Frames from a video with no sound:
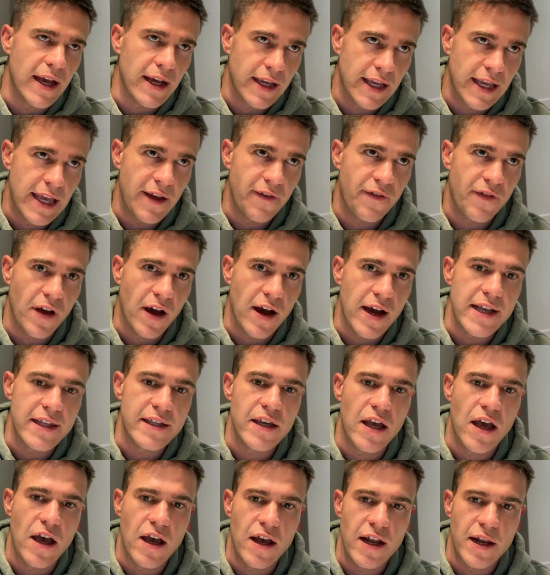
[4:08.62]
Gift guides
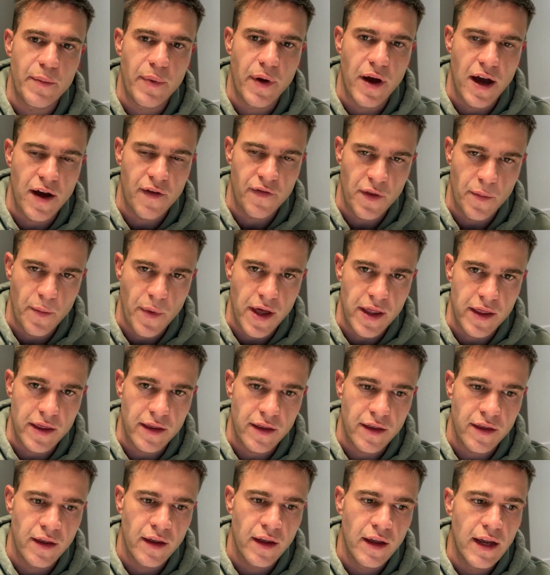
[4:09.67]
early part of the
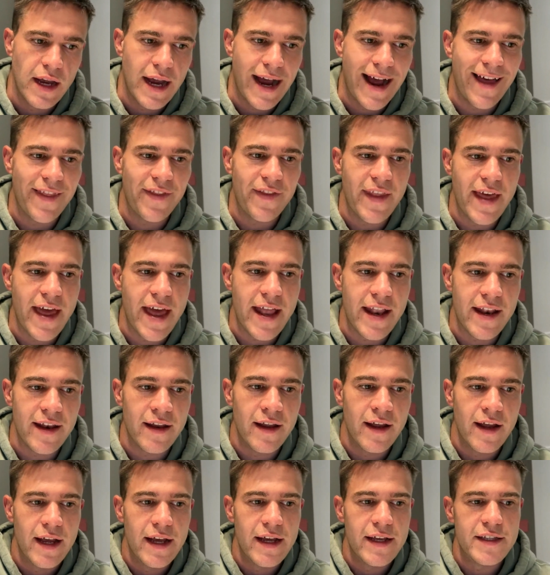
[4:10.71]
month. And then
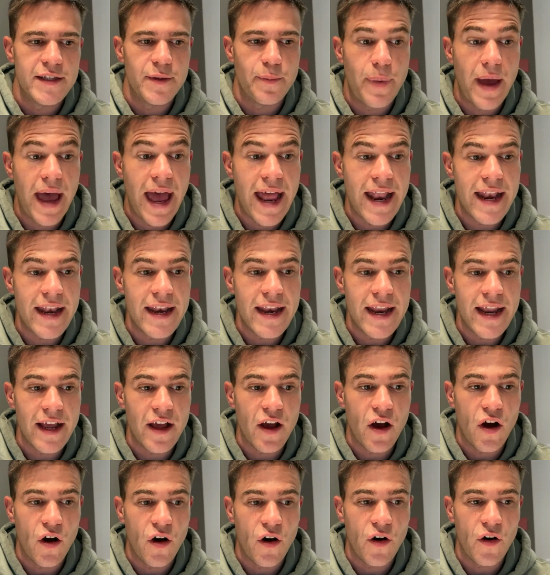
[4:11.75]
depending
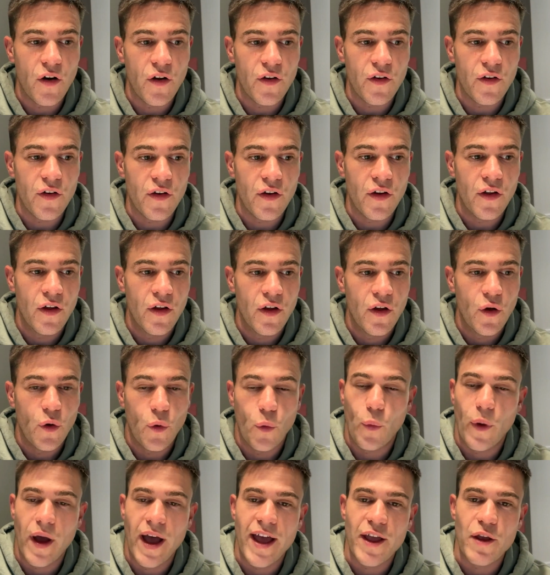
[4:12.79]
on
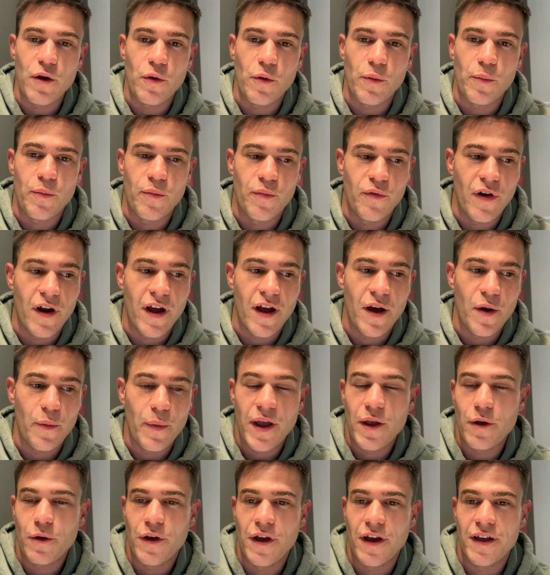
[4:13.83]
where your
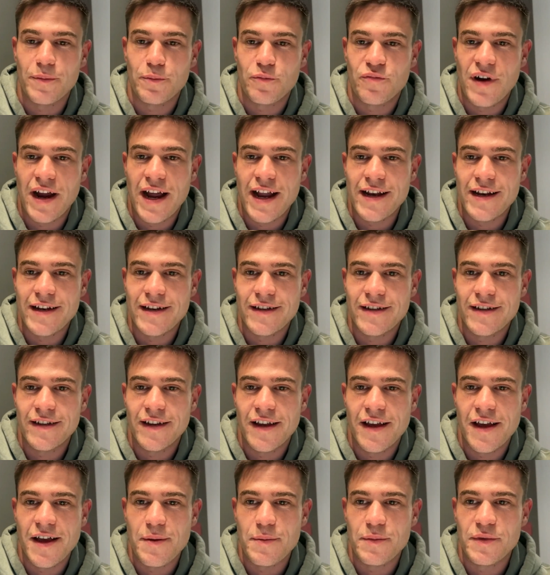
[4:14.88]
brand
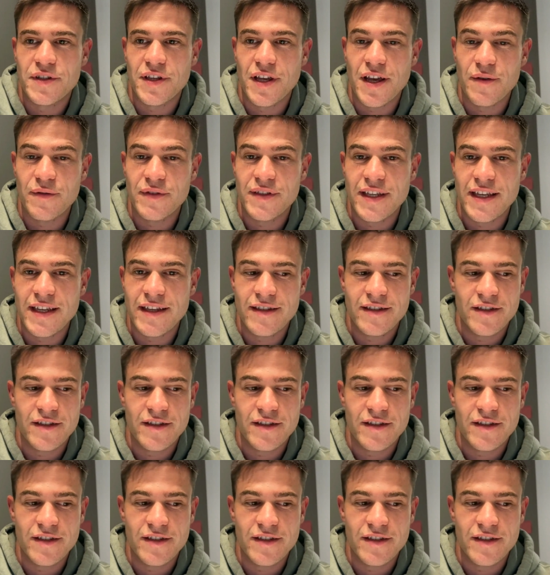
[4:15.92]
services.